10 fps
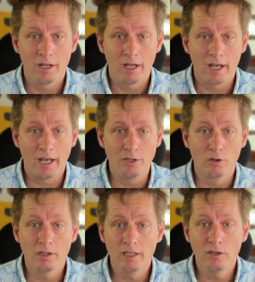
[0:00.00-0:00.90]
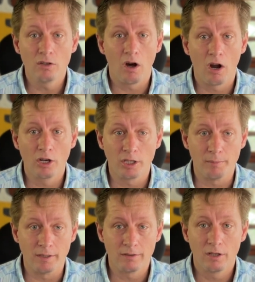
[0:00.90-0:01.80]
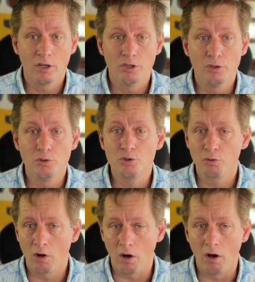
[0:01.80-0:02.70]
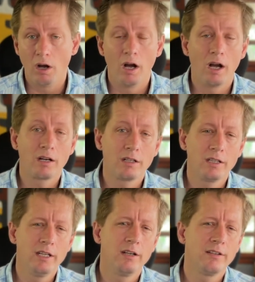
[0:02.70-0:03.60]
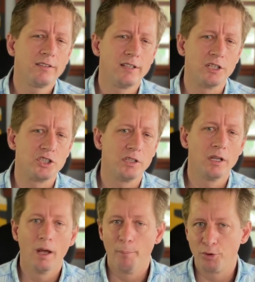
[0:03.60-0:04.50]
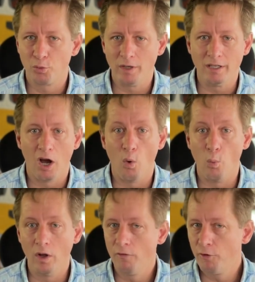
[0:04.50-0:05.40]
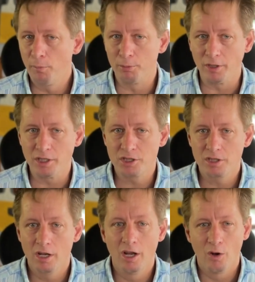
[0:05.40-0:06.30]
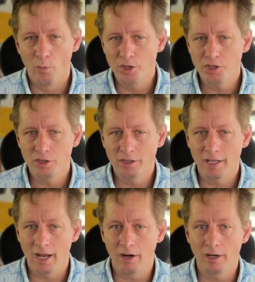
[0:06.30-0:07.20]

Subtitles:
In your legal argument, you draw a clear distinction between a willful breach, which could carry